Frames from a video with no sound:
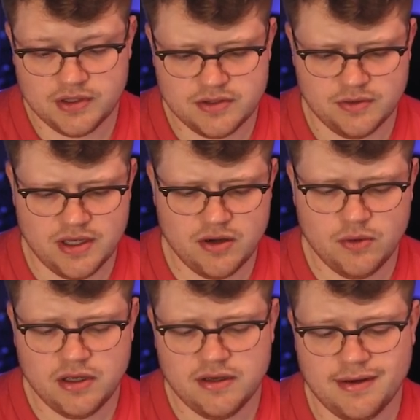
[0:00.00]
So
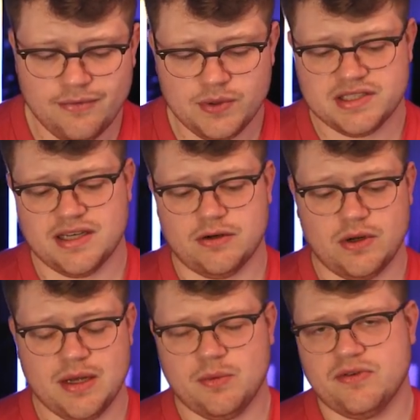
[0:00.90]
now, if we start
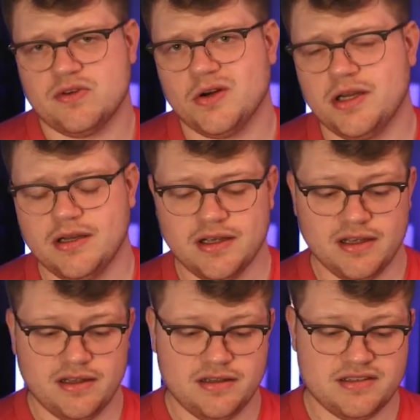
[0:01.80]
our app with Koin,
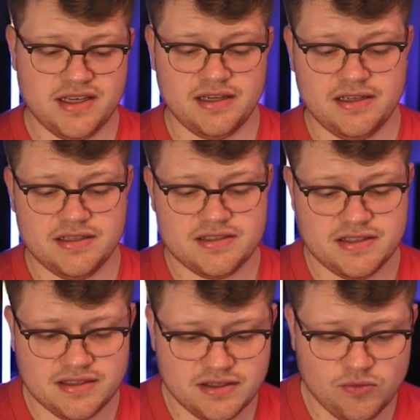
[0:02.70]
a single
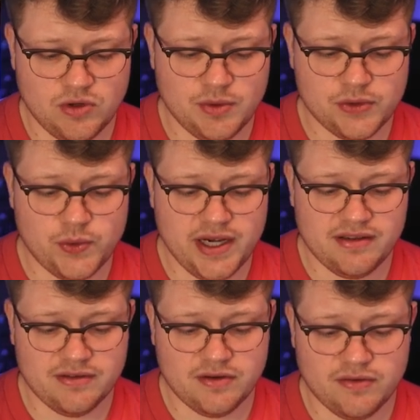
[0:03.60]
instance will be
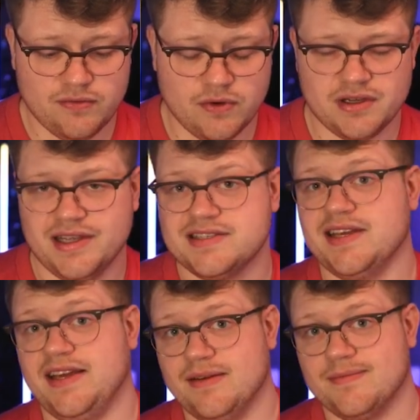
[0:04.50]
created for class
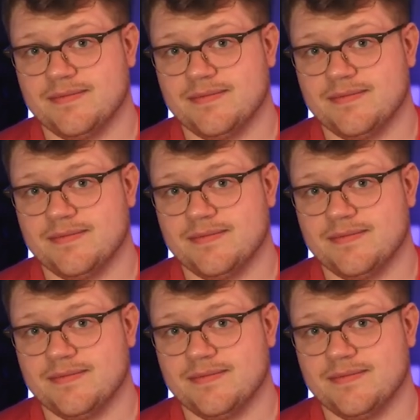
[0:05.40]
A.